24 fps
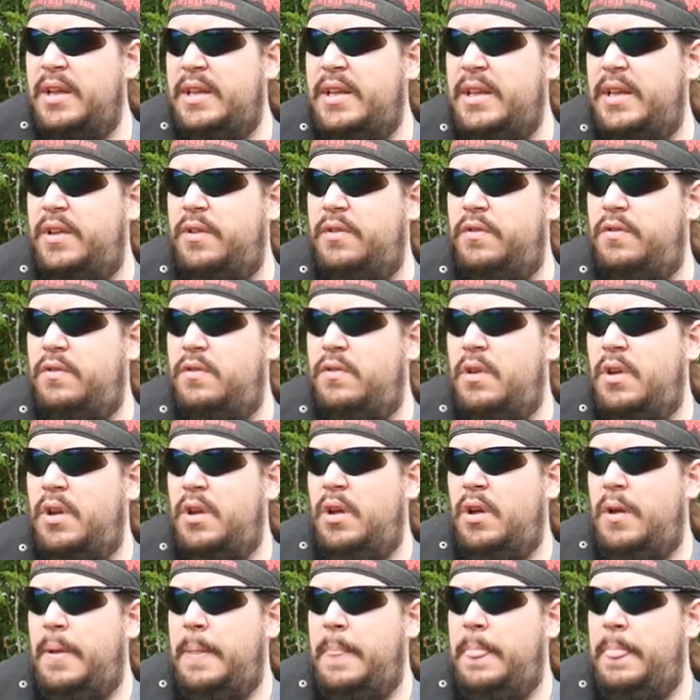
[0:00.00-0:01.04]
is
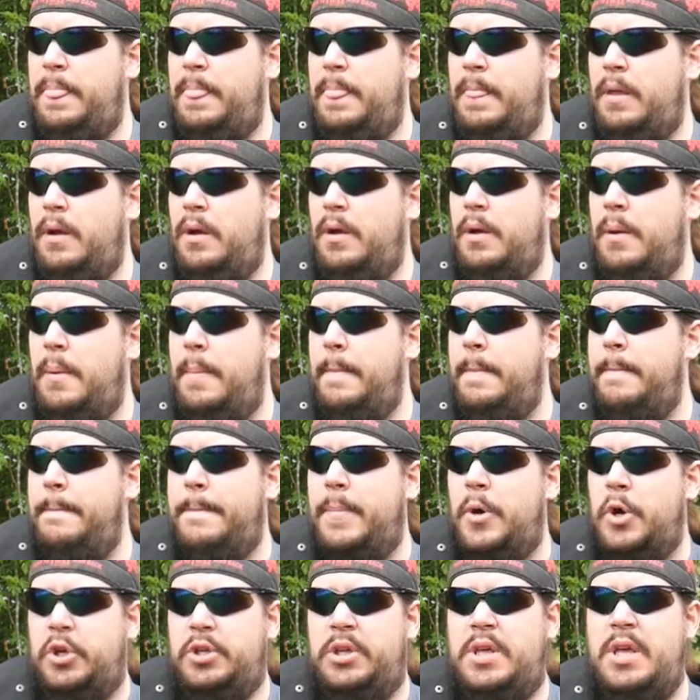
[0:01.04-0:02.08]

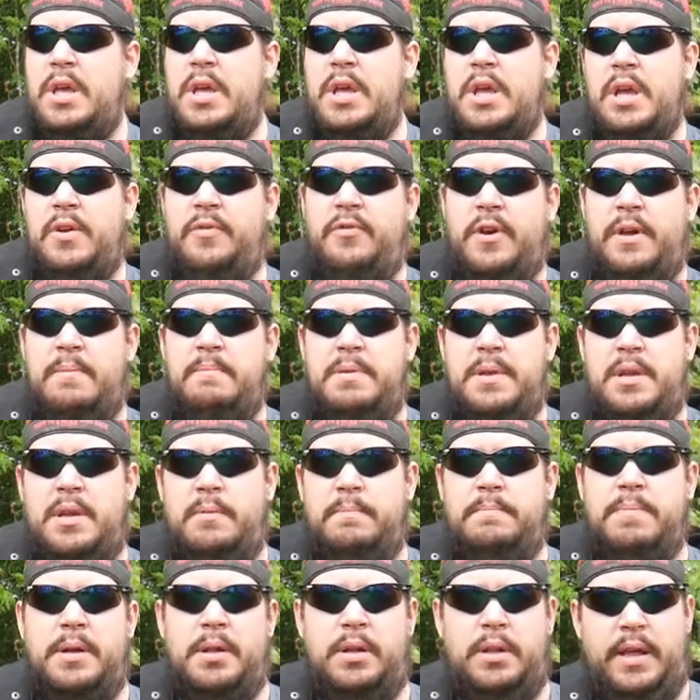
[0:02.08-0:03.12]
murky, if I'm
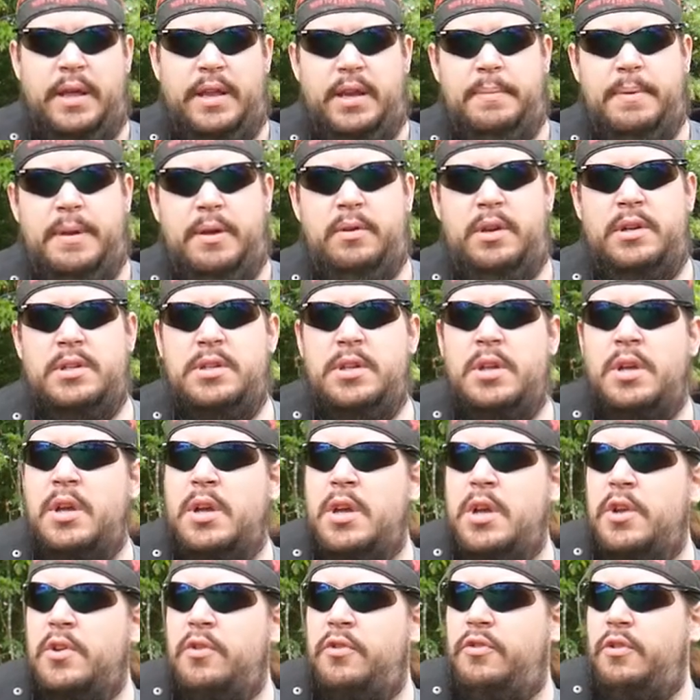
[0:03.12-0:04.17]
being polite about it.
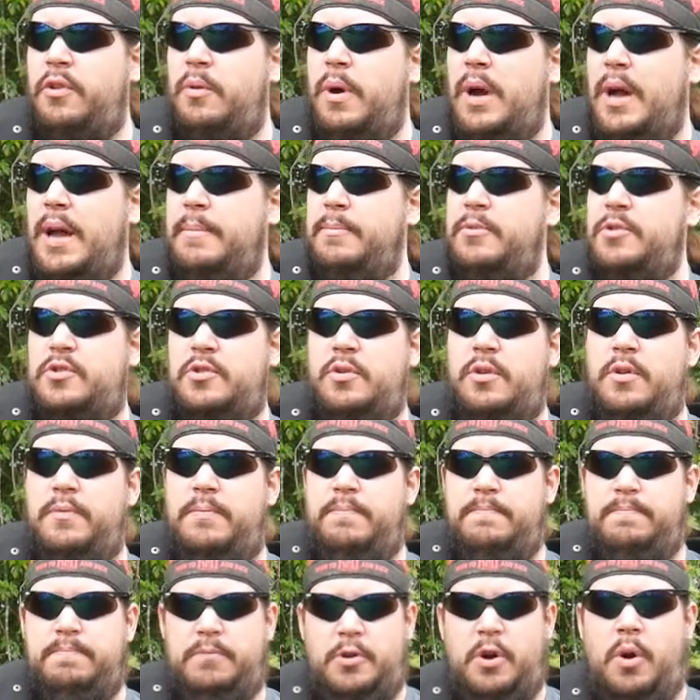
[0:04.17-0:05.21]
So I'm just going
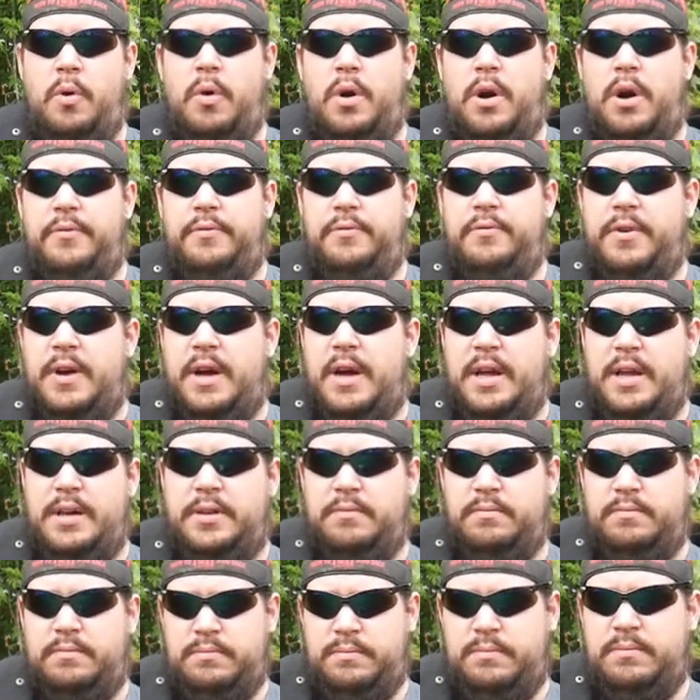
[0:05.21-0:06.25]
to go off
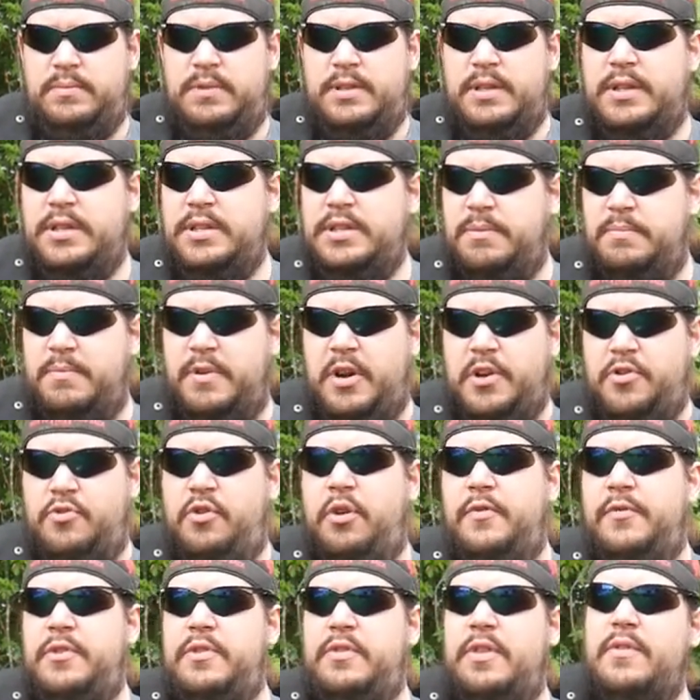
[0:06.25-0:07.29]
on some very
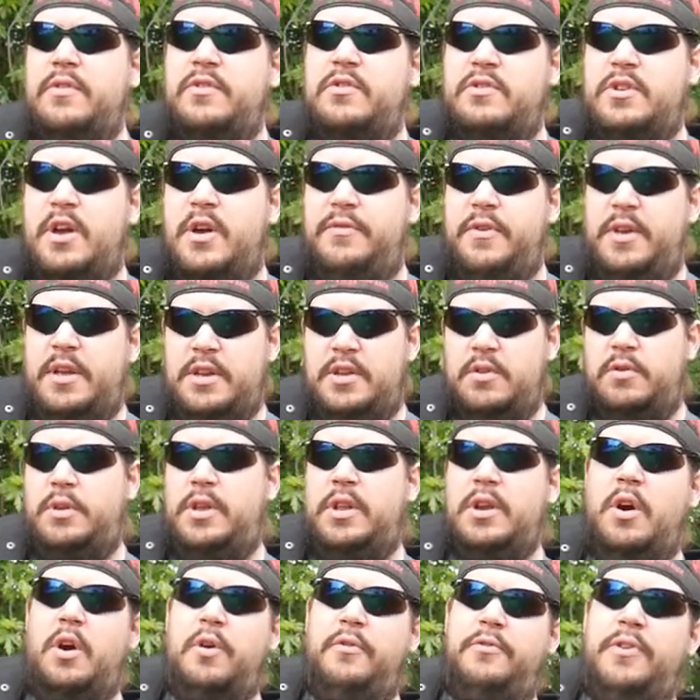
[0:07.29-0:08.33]
surface-level stuff, and you
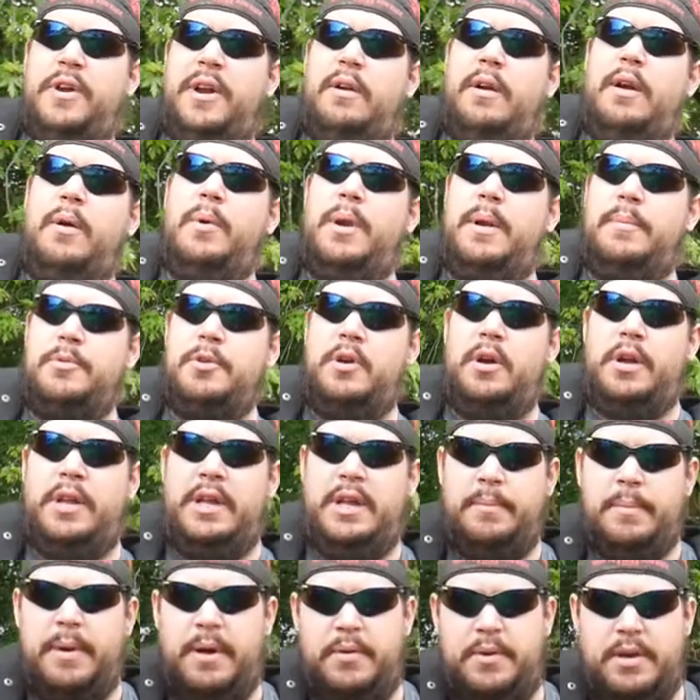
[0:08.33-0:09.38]
can all figure out what I'm
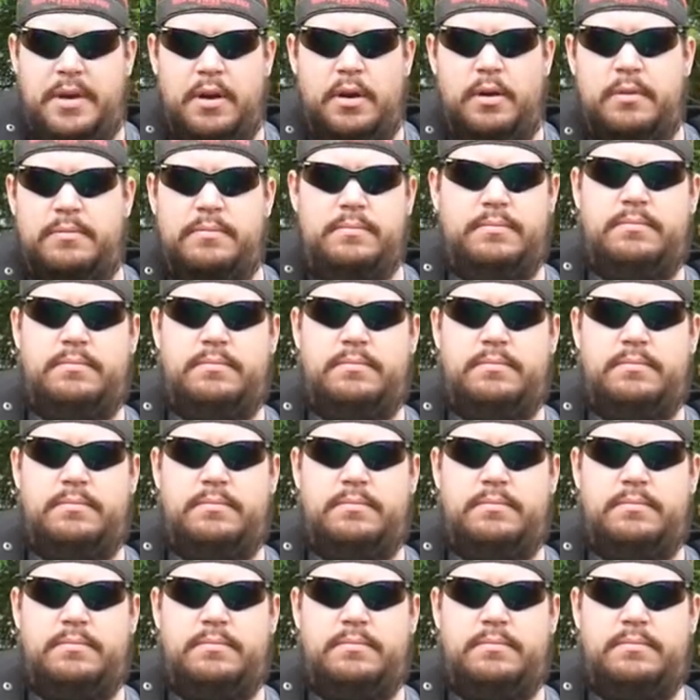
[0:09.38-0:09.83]
talking about here,